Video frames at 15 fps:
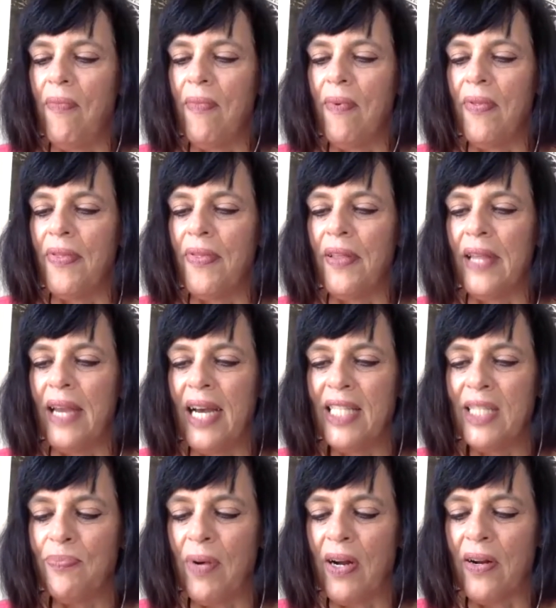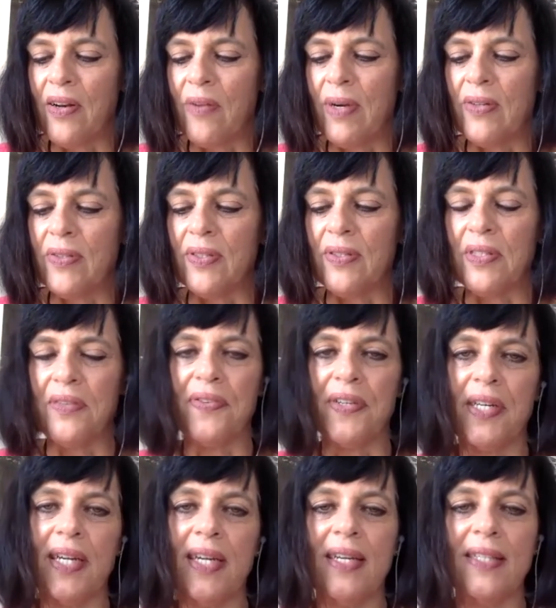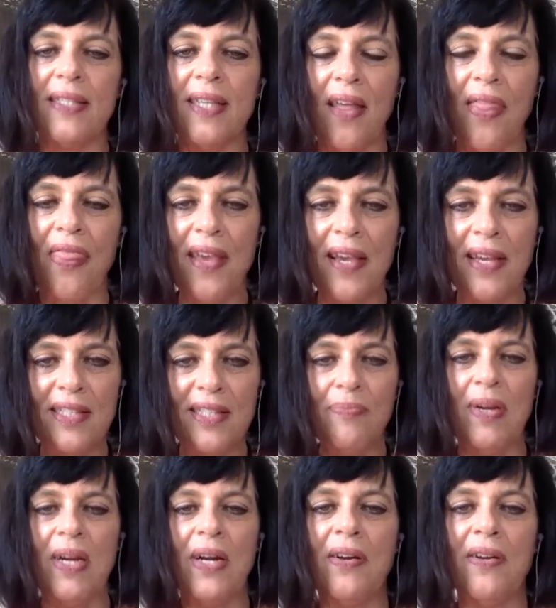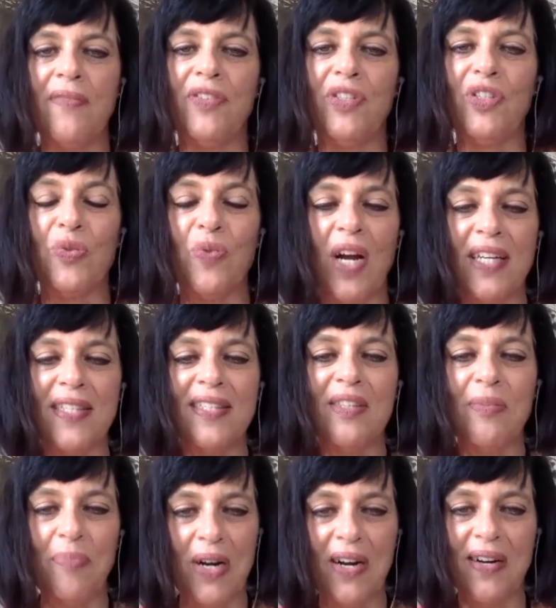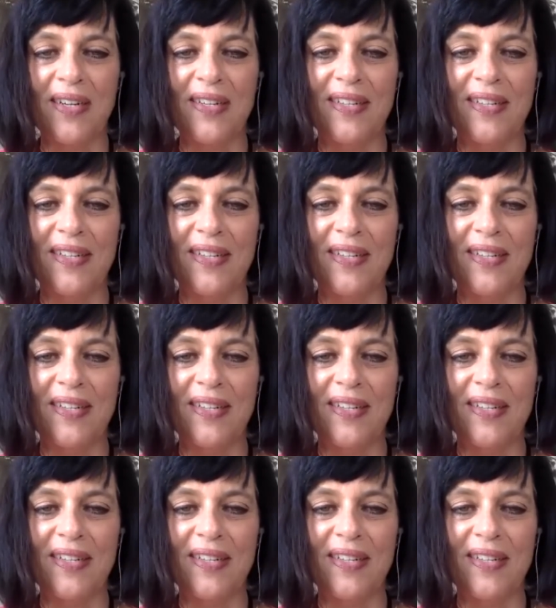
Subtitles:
The last part about delivery is I think it's imperative to dress the part.